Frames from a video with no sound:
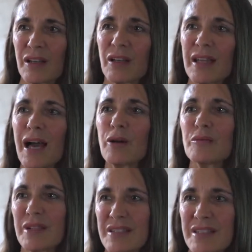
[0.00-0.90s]

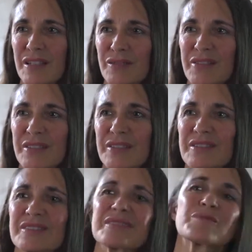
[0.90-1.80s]
allowed myself to
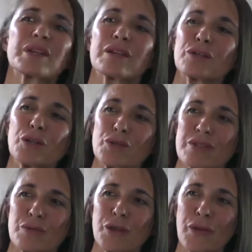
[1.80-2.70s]
mm. be
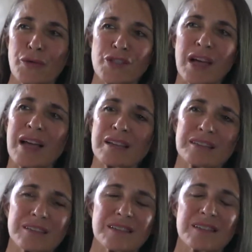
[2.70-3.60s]
close to another
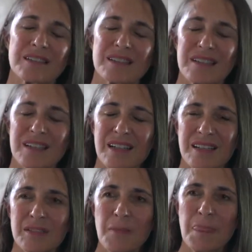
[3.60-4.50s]
child.
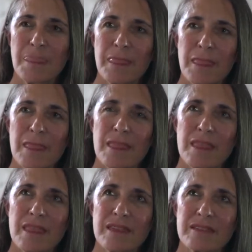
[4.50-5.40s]
Um,
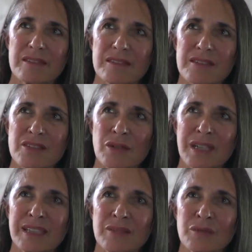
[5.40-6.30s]
so
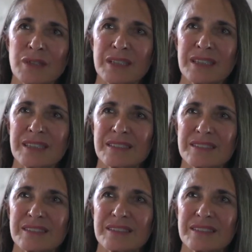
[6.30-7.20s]
I didn't really,
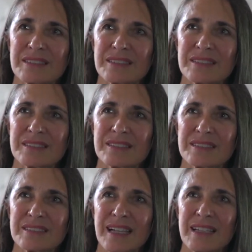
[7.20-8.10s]

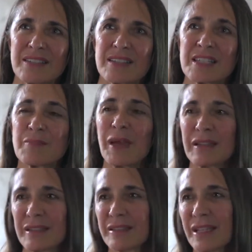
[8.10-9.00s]
I
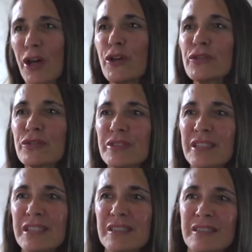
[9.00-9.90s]
suspected that
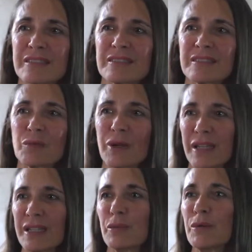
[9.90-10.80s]
underneath the
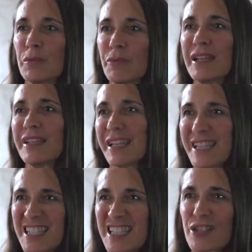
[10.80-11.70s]
way that we were pitted
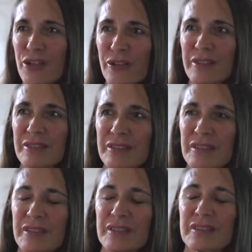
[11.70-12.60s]
against each other,
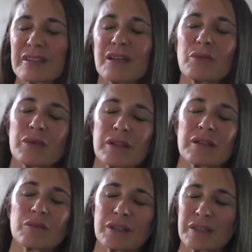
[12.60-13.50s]
that
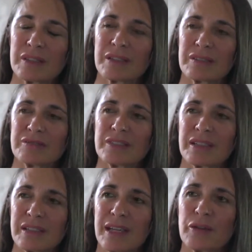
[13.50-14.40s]
we really
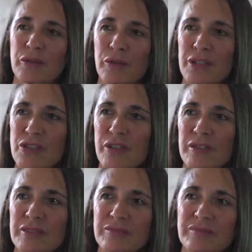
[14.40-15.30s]
did care for each
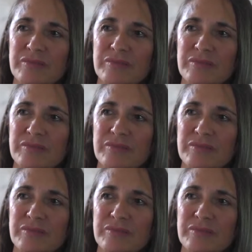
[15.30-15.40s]
other.